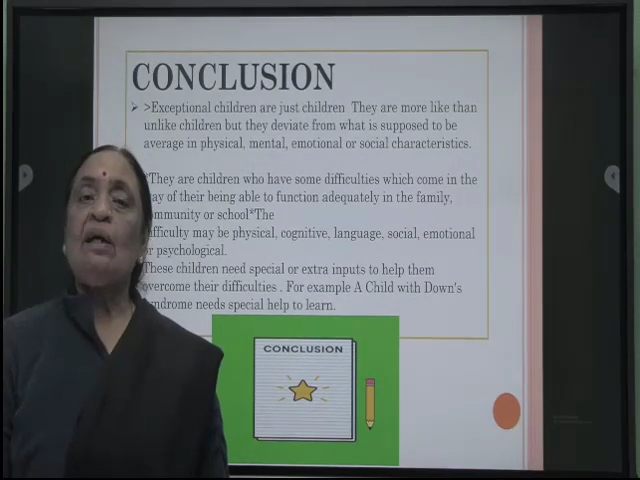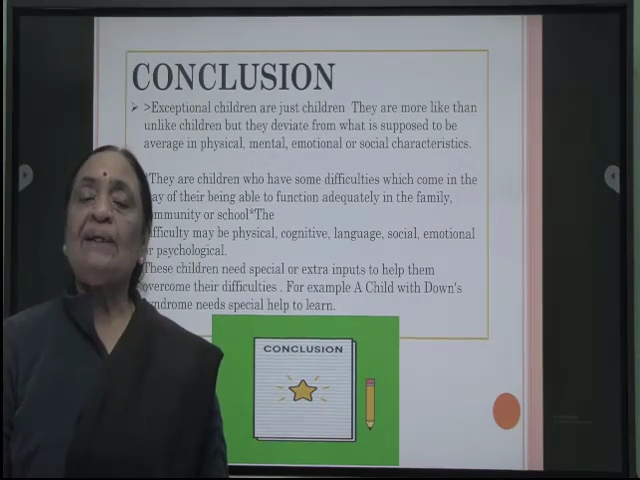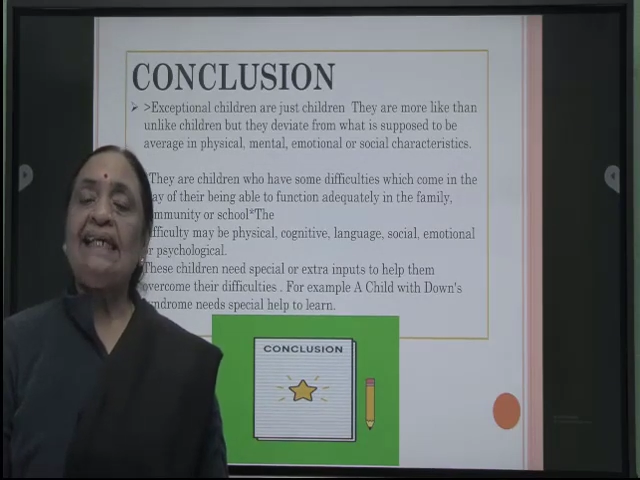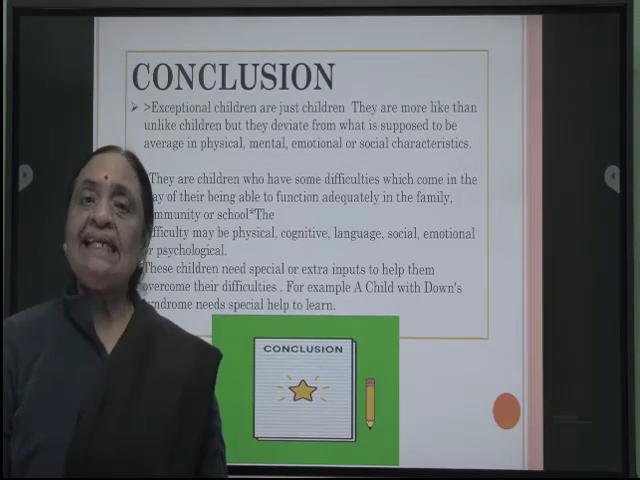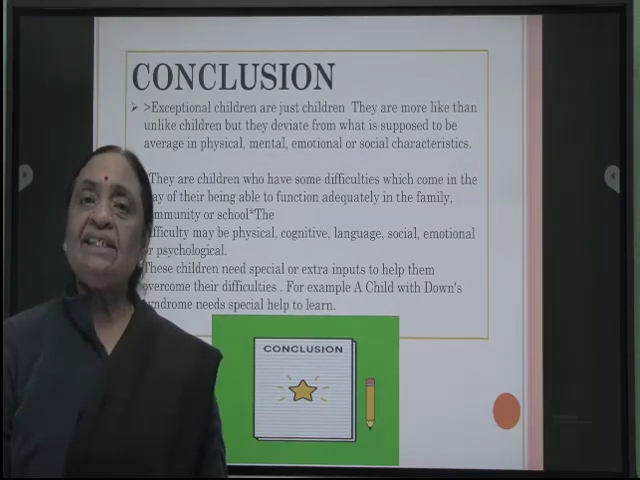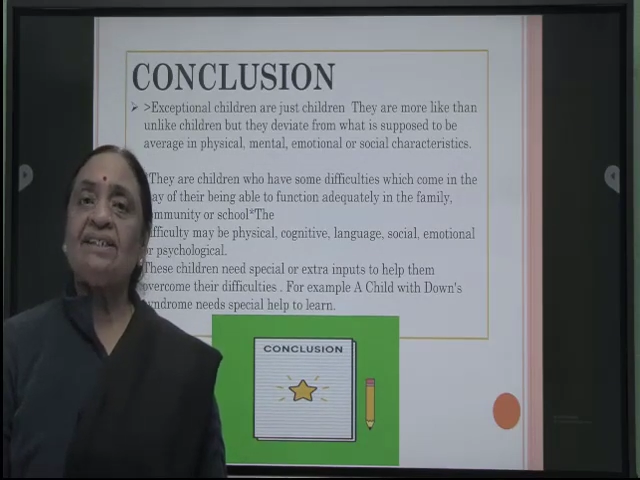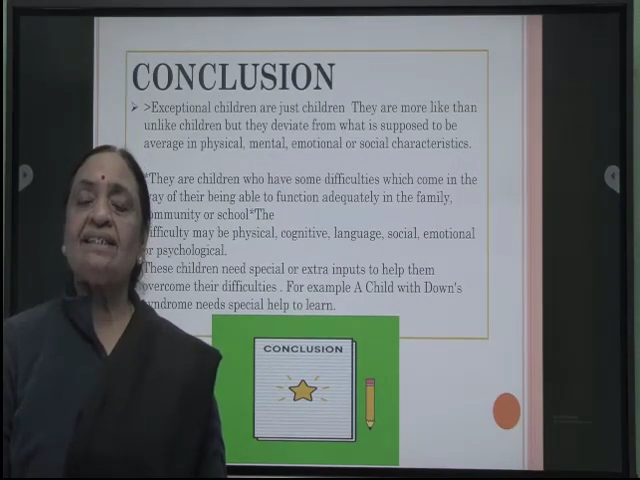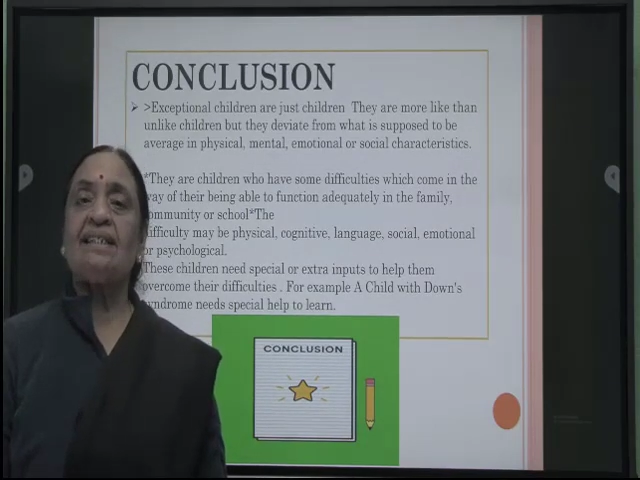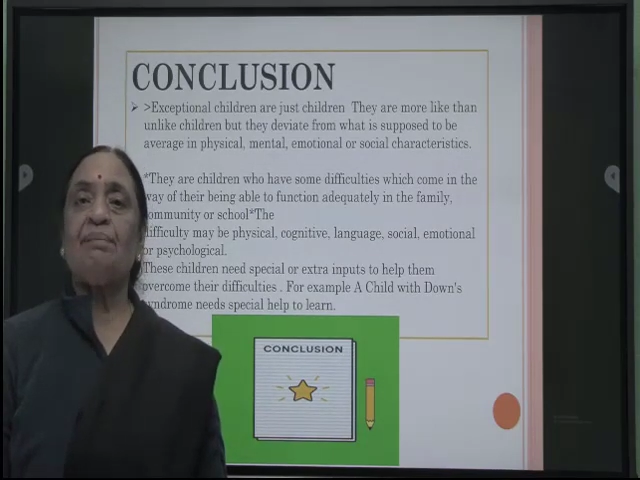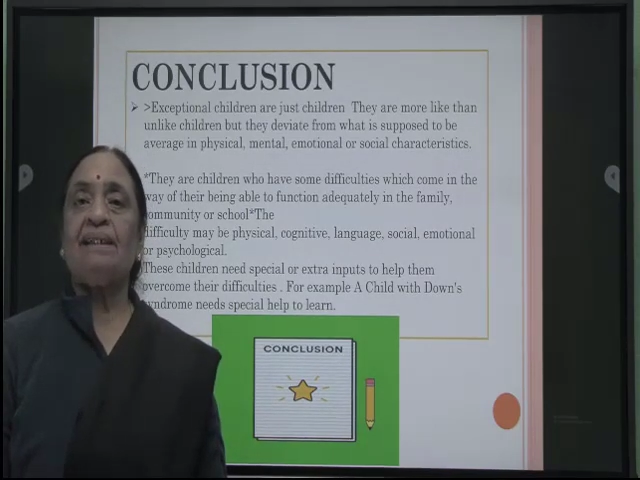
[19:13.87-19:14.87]
Now, each
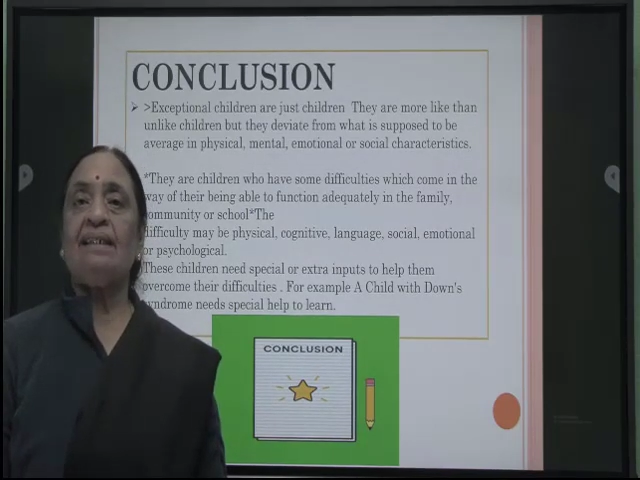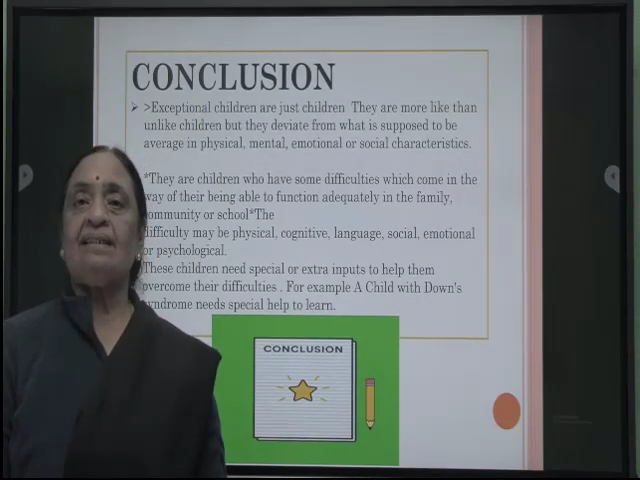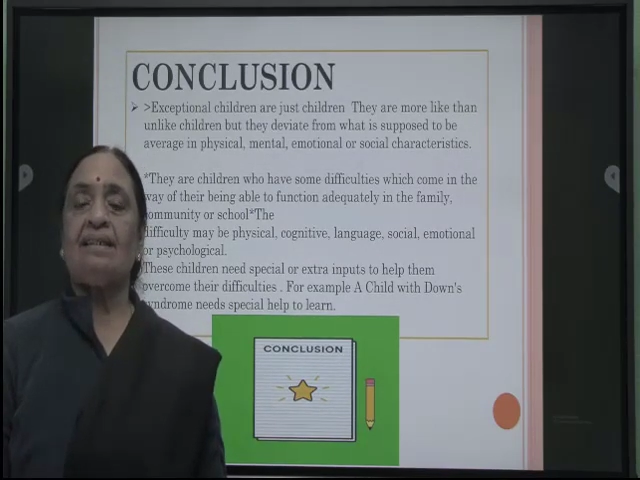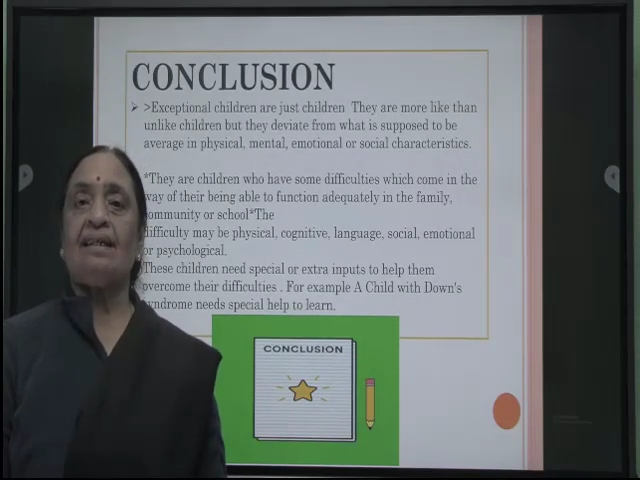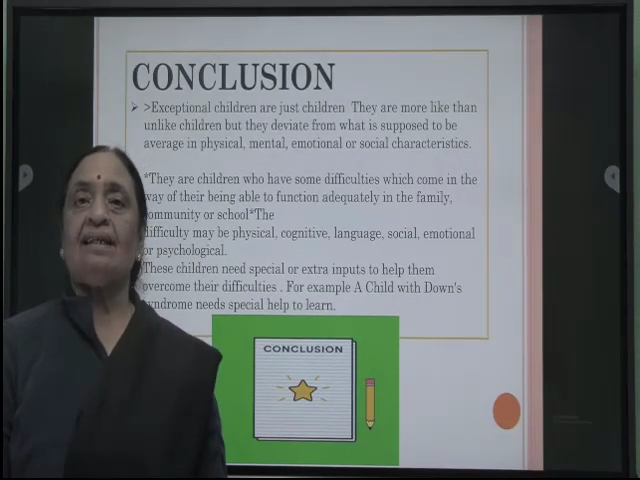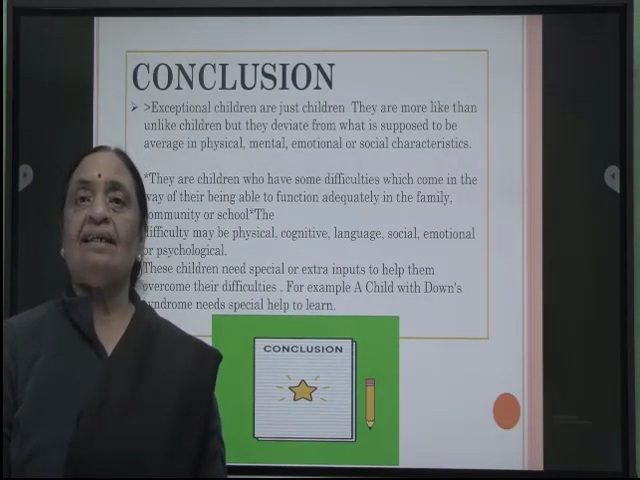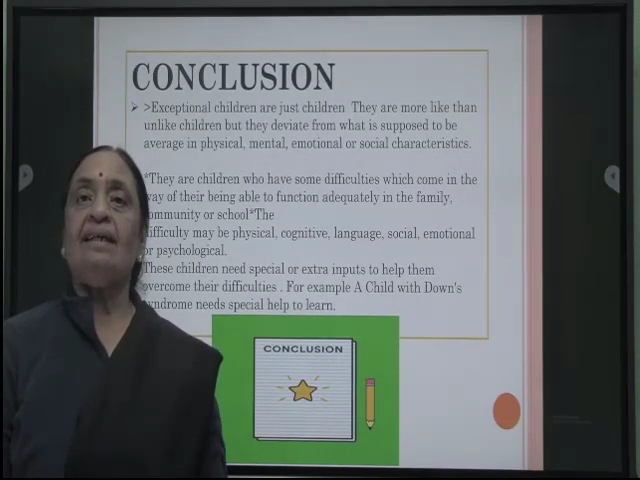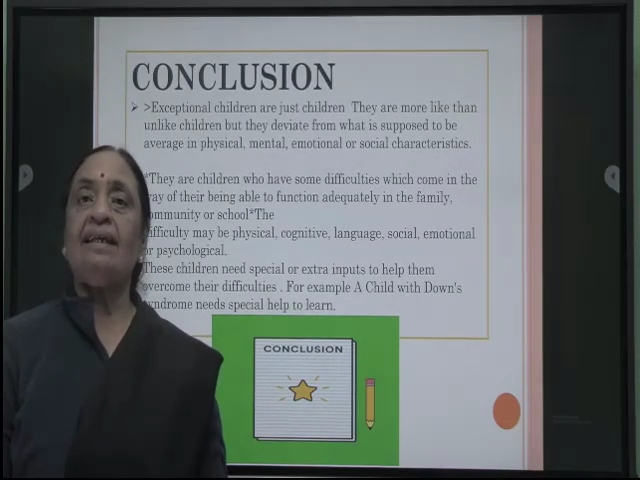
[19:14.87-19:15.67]
disability